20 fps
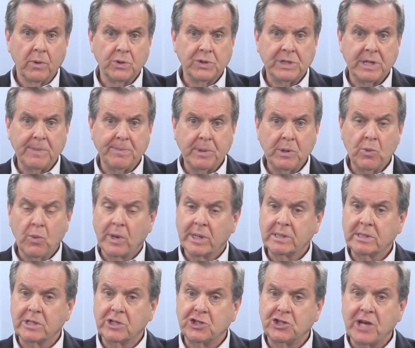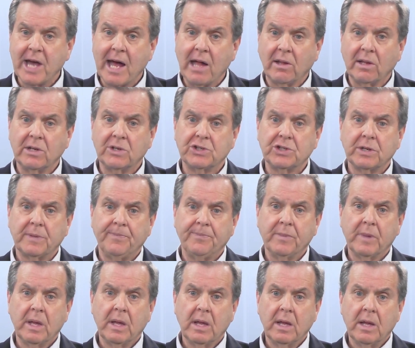who simply want to challenge
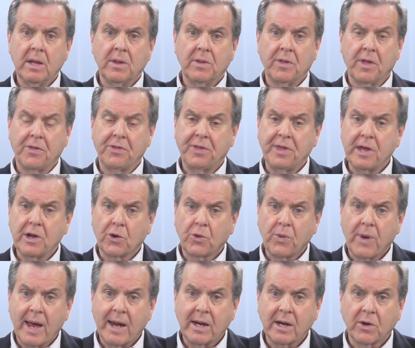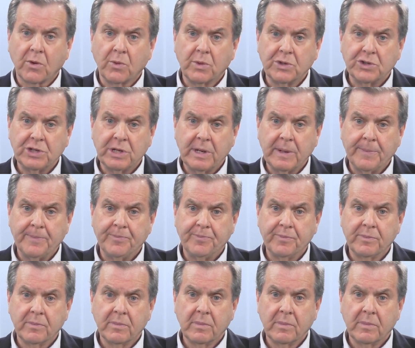the theocratic regime?